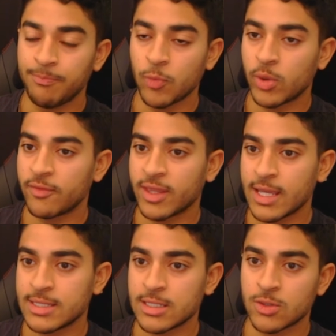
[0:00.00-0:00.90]
Whatever the
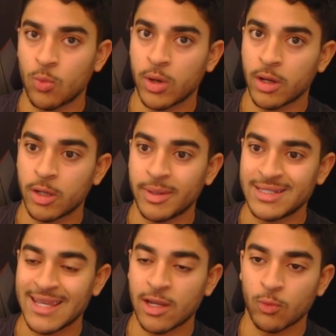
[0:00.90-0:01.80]
case is, we're going to be
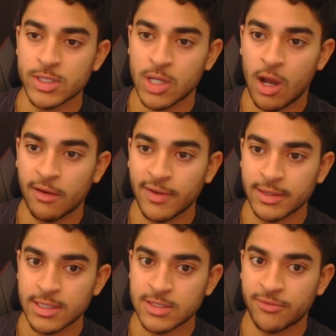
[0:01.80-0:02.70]
taking risk off
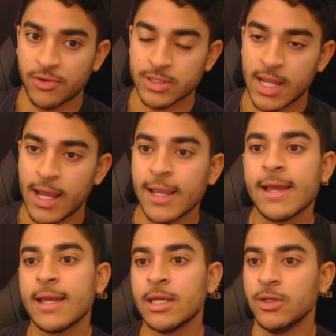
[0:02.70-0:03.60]
at this first high.
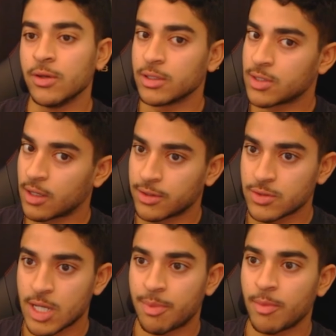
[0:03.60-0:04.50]
You can target
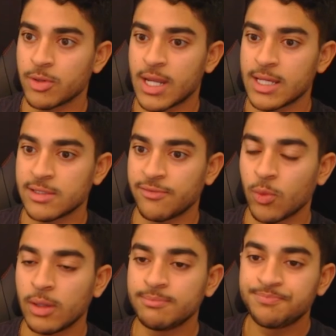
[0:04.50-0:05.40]
those uppermost highs if you
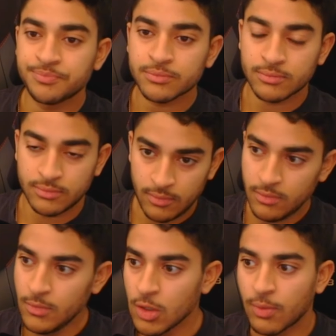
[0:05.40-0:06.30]
want,
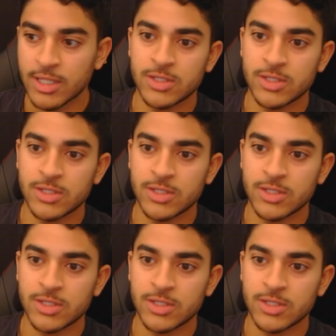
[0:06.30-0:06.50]
right?